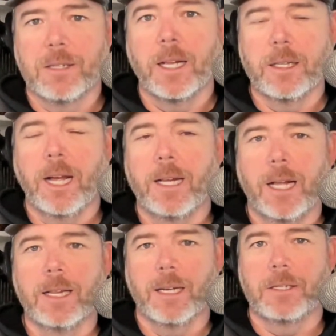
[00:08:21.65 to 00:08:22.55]
I
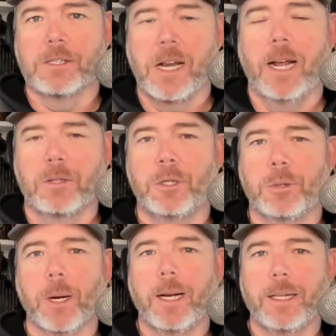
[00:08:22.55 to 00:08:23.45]
like to snack too,
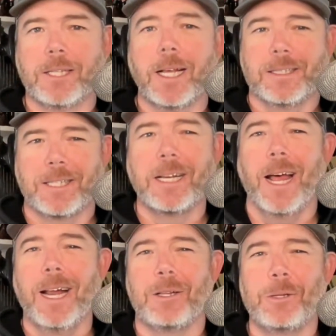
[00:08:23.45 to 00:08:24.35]
right? It's
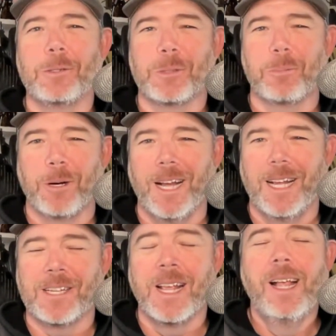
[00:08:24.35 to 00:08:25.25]
not a huge
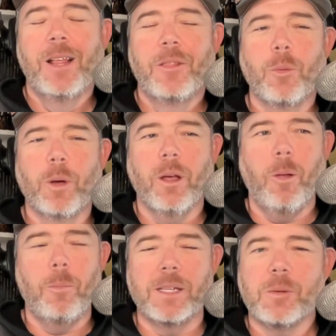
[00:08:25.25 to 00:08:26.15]
surprise that we all
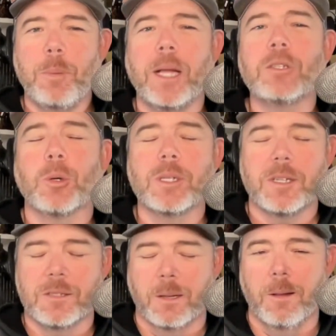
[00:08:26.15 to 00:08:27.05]
make some bad
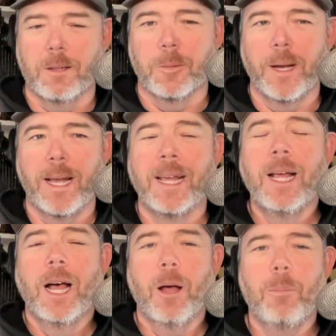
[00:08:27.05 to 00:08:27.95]
choices along the way
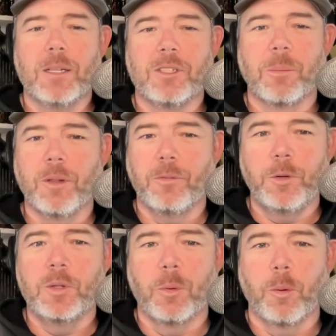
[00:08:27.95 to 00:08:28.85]
about some of the
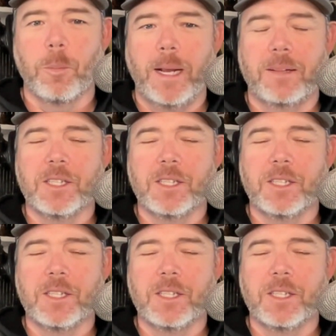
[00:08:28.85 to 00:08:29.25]
food that we're making.